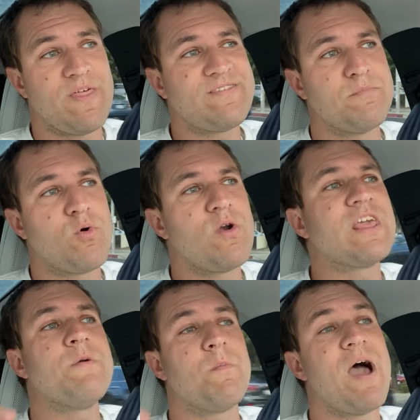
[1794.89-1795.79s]
That's important
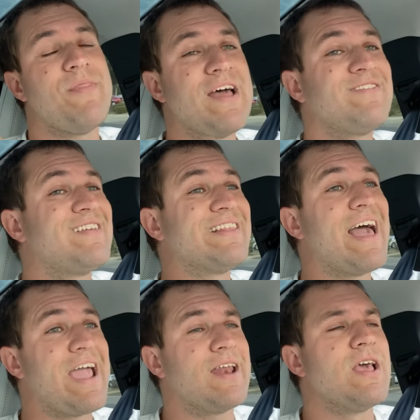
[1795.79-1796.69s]
to keep in mind. That's
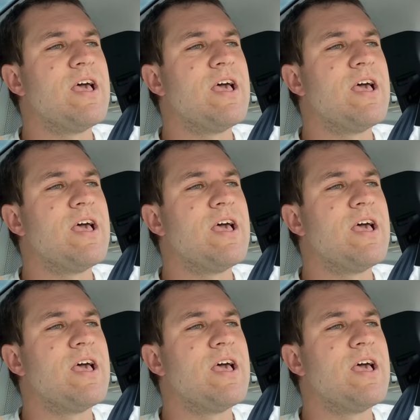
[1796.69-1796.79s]
delayed